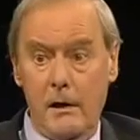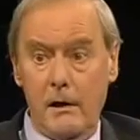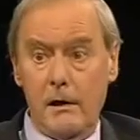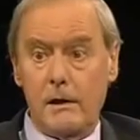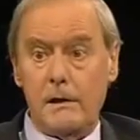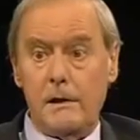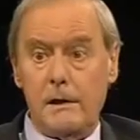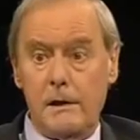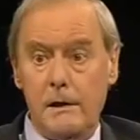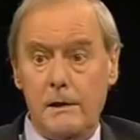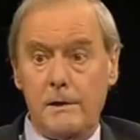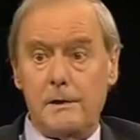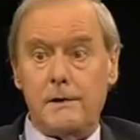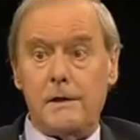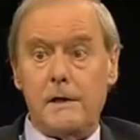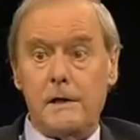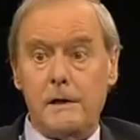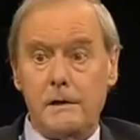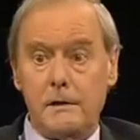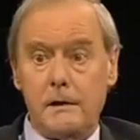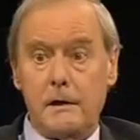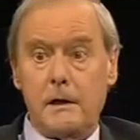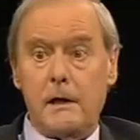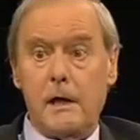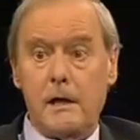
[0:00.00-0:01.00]
very
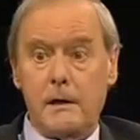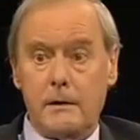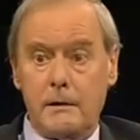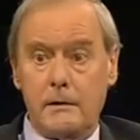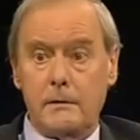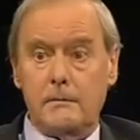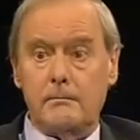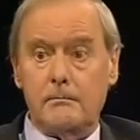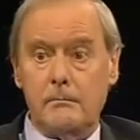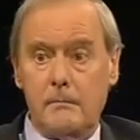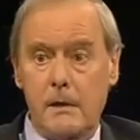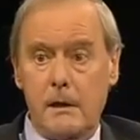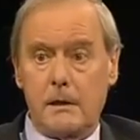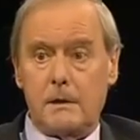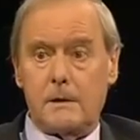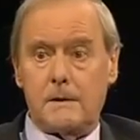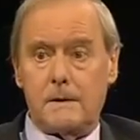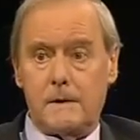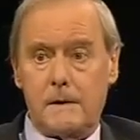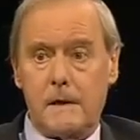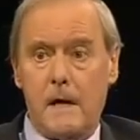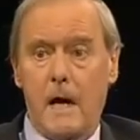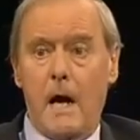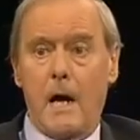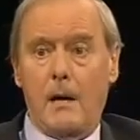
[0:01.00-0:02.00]
easy to get them
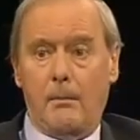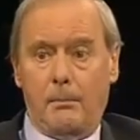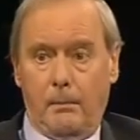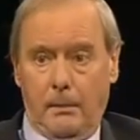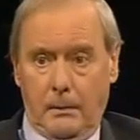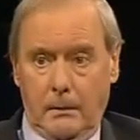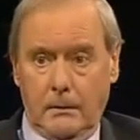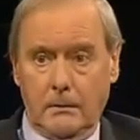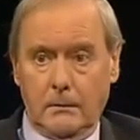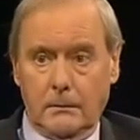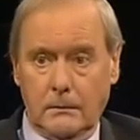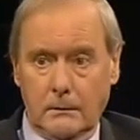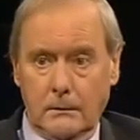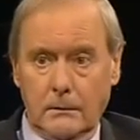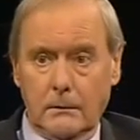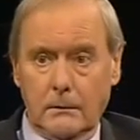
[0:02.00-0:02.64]
mixed up.